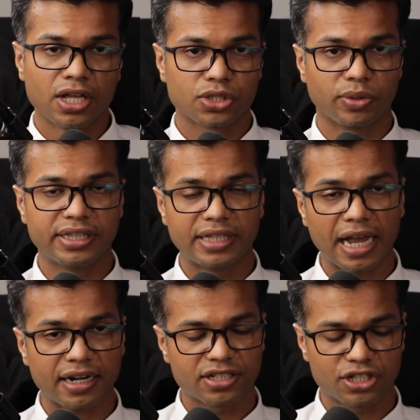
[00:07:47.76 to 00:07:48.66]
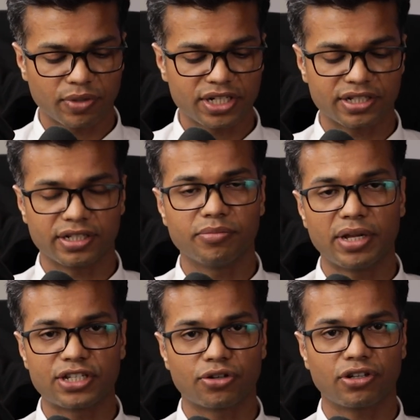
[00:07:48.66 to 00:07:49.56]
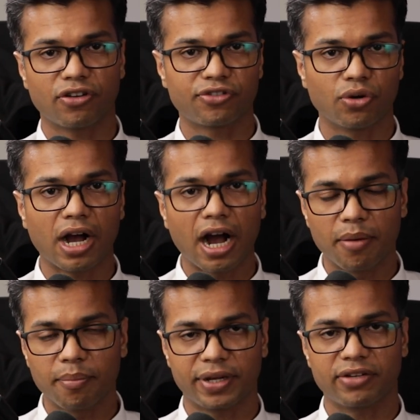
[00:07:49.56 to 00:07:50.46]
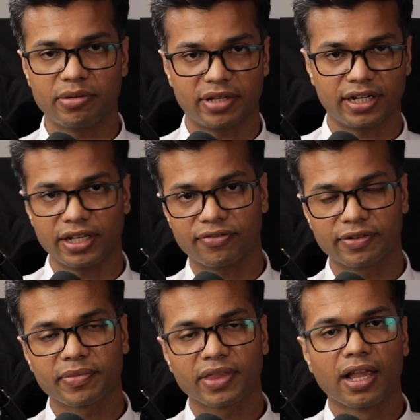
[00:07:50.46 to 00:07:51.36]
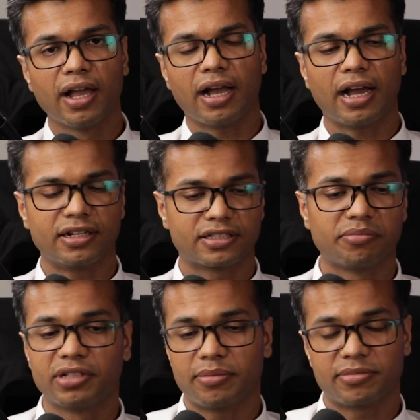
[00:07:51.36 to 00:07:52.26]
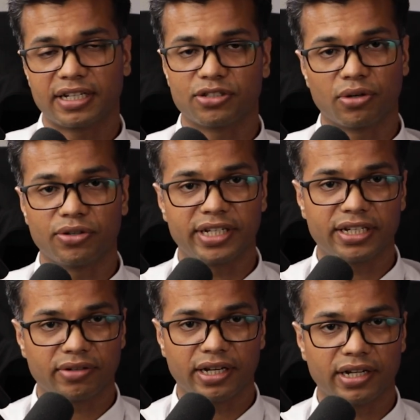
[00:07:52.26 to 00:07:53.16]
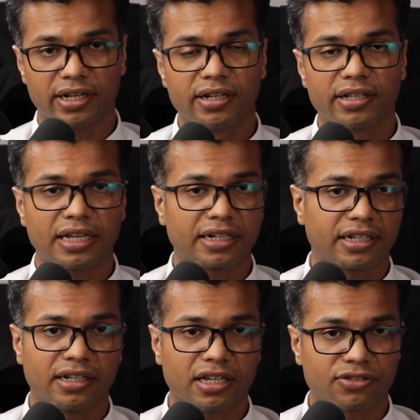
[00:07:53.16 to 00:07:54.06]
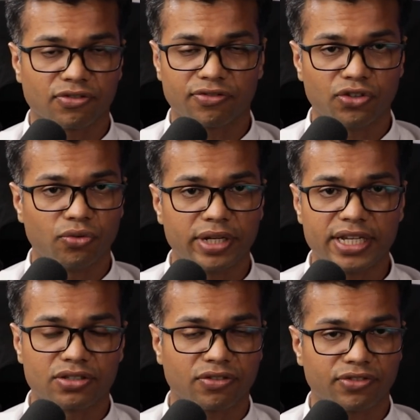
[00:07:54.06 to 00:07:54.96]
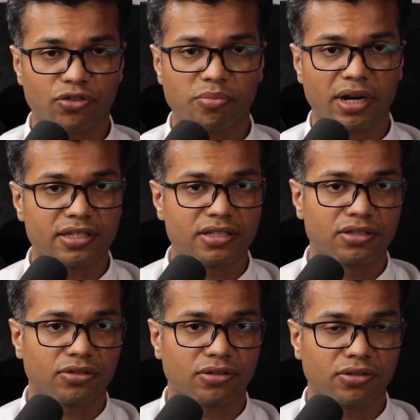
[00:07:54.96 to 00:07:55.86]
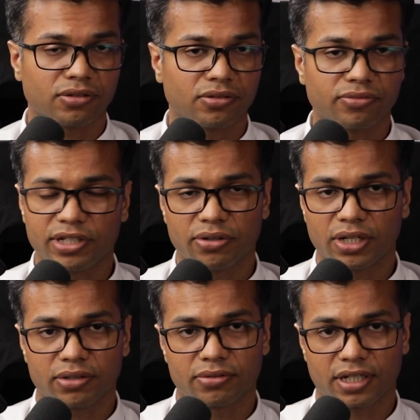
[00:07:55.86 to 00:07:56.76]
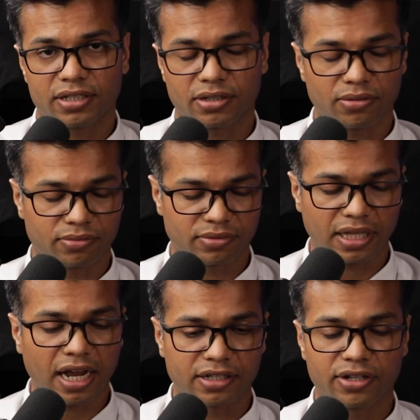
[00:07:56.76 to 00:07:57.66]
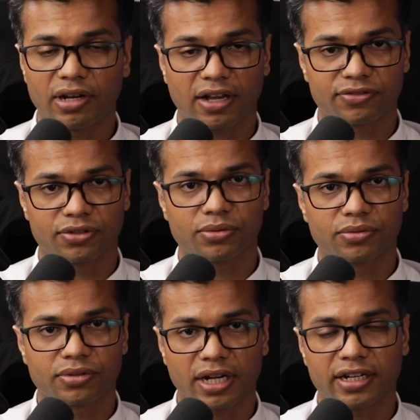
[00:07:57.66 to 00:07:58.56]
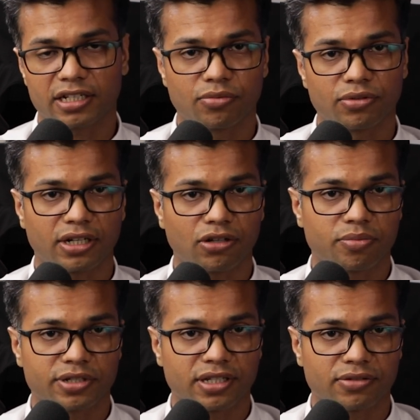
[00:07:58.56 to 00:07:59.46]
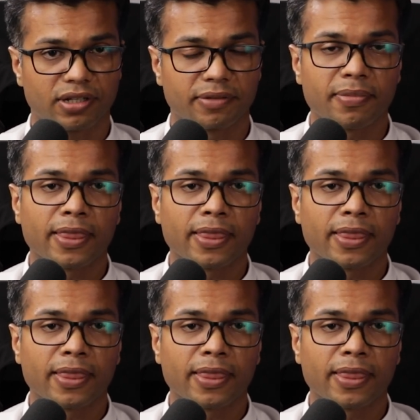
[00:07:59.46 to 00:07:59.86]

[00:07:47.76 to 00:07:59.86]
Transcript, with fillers: So in that situation, majority of your arm pain will be relieved. And sometimes that is all you need really. That can last for a few weeks or few months, or we don't know, okay? So that you'll have to try and explore that option as well.